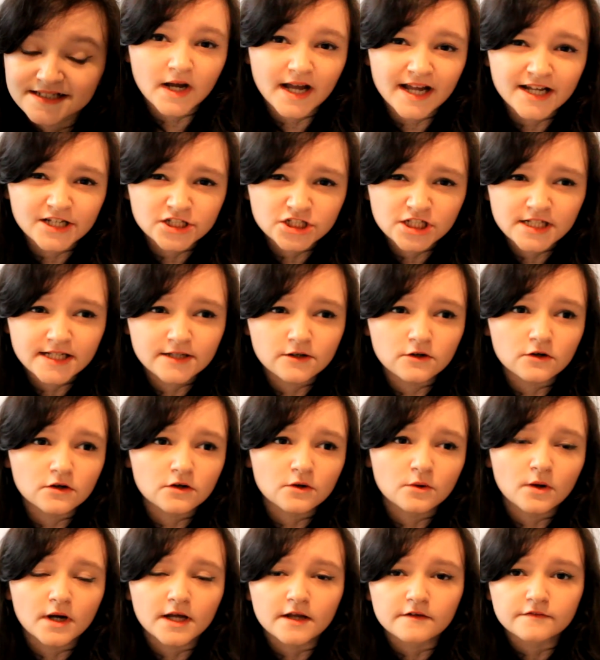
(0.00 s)
I actually
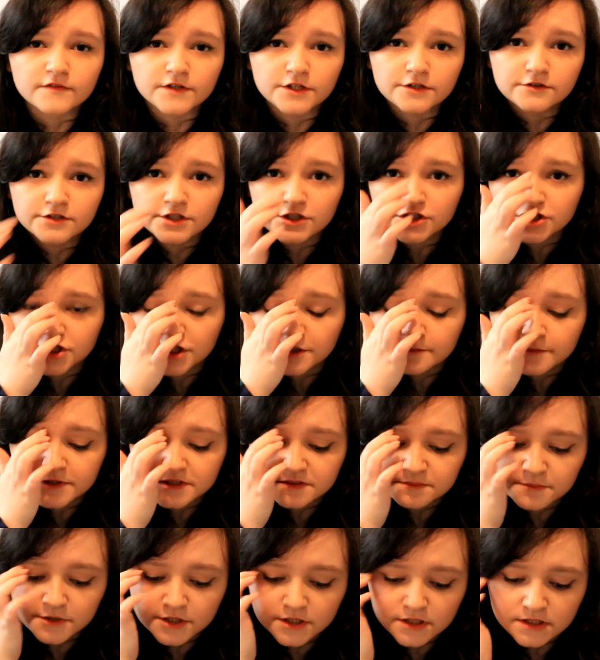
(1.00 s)
got quite a few
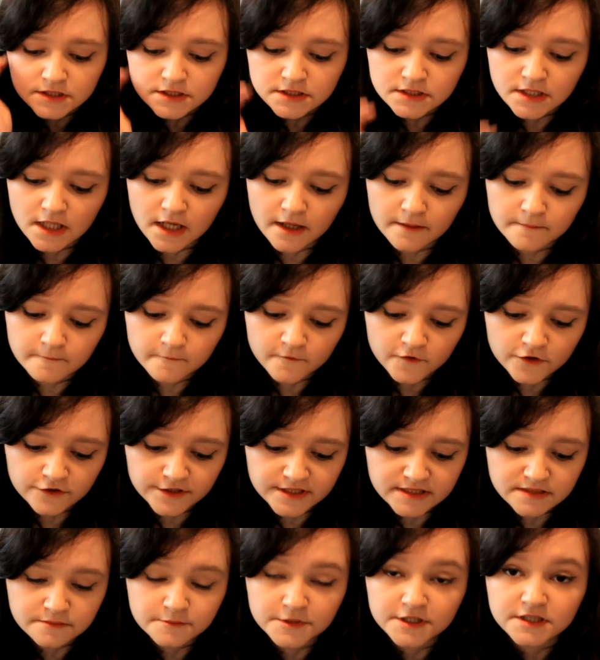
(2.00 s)
YouTubers' books for
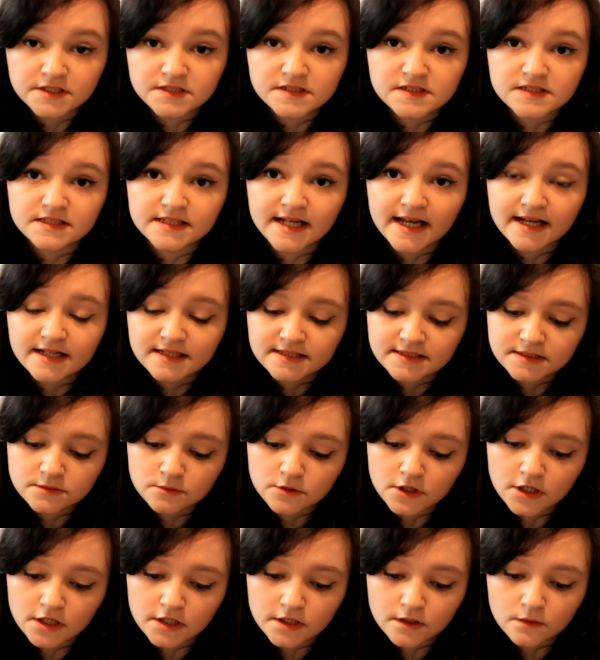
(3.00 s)
Christmas. The next
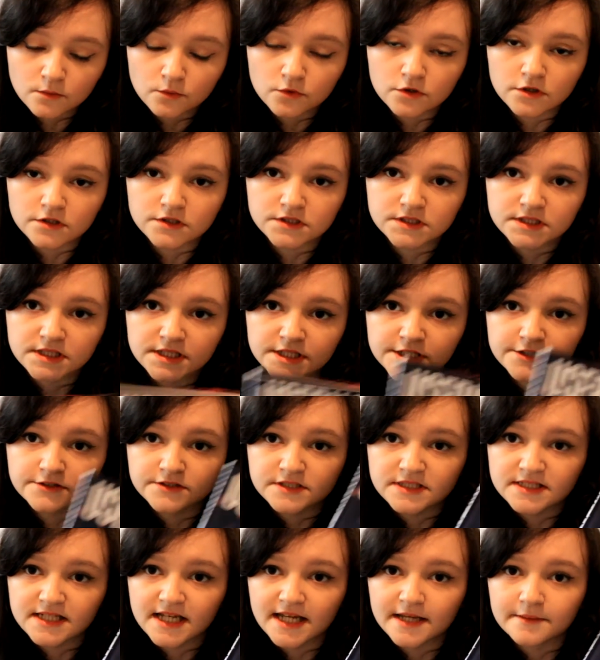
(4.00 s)
one was
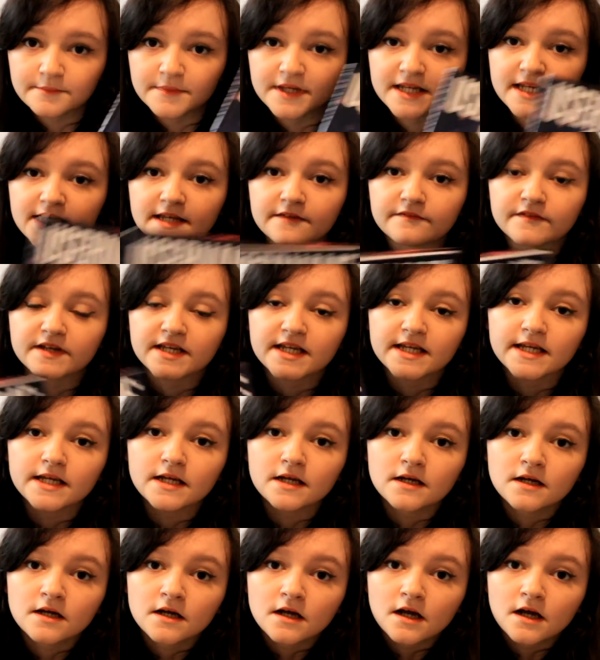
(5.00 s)
username Evie.